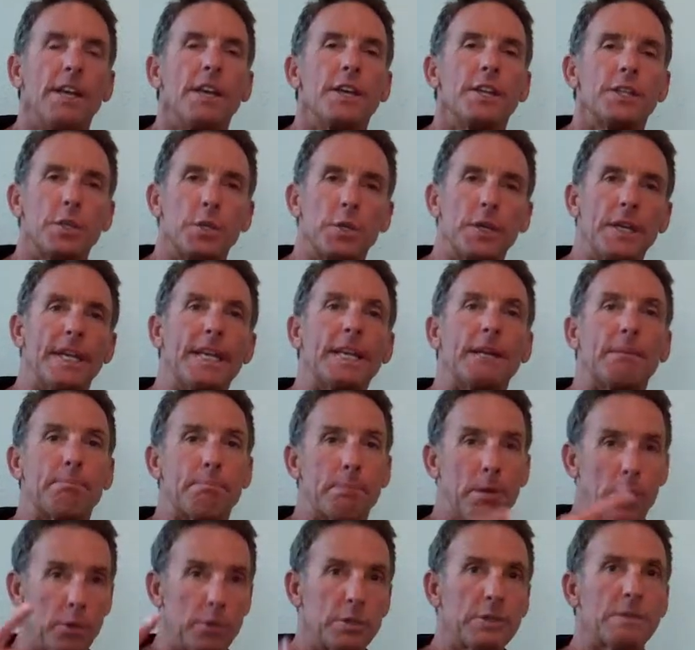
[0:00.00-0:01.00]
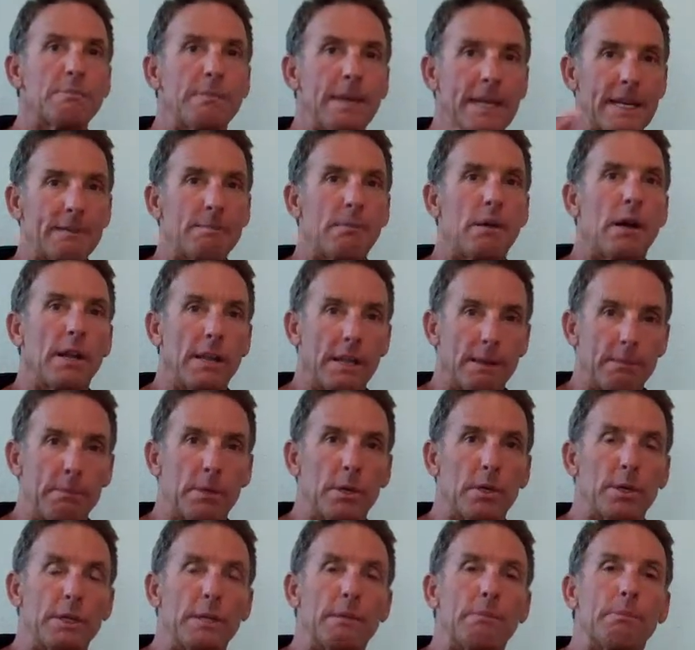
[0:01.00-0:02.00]
So you get a post-metabolic
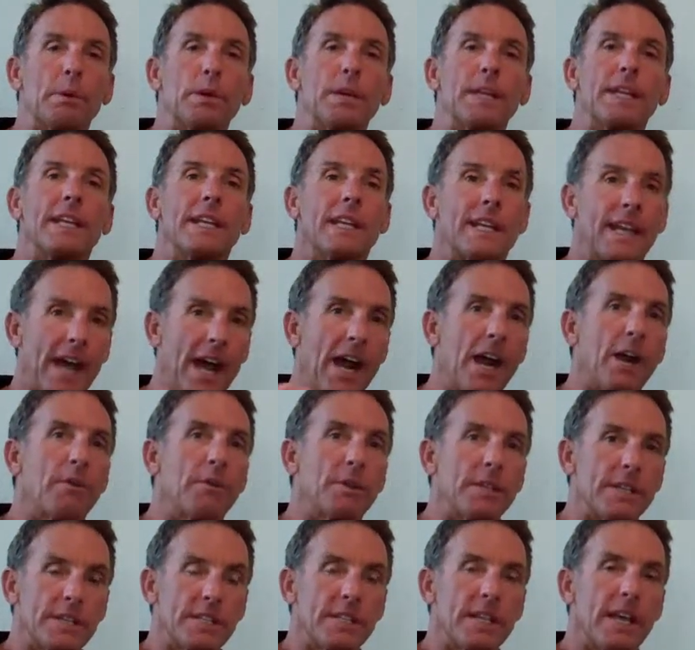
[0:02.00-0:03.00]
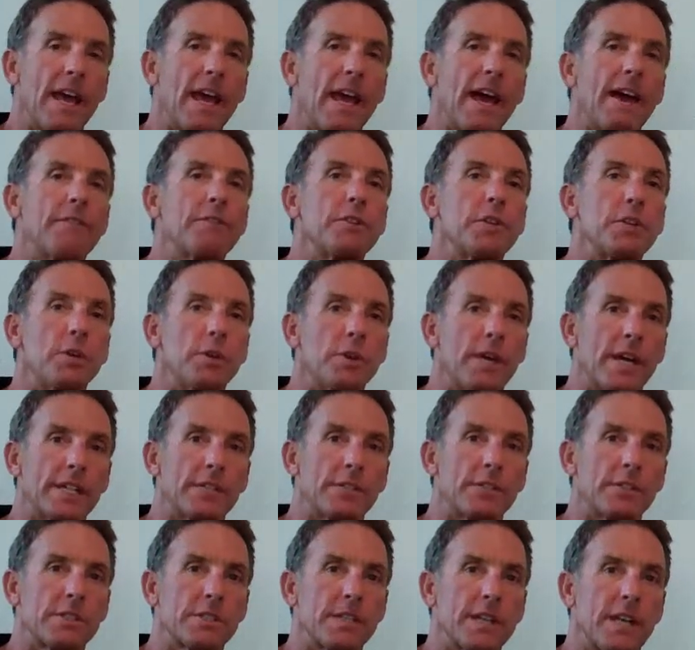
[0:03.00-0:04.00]
burn. You're burning calories after you
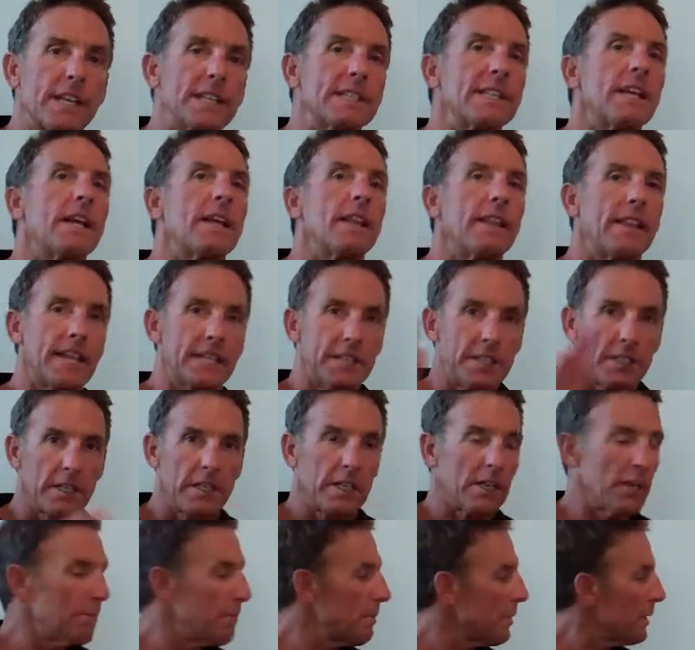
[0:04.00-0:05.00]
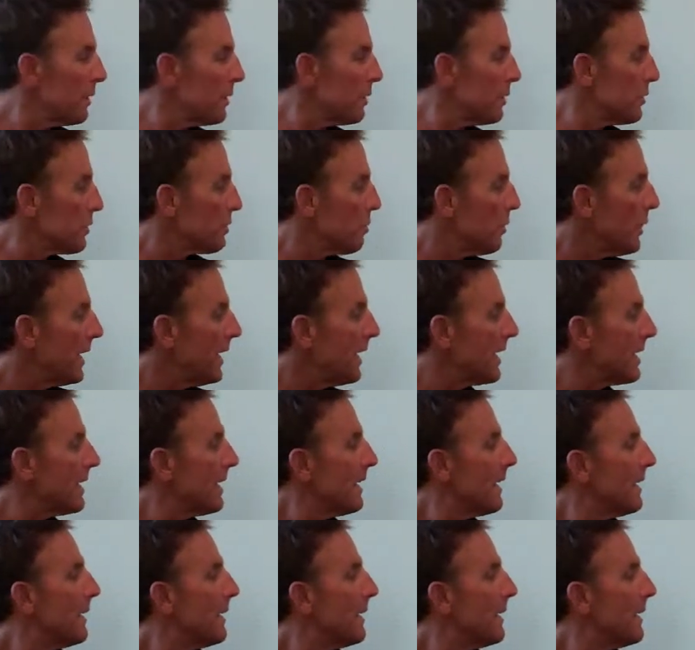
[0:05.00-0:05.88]
exercise. That's going to help you lose weight.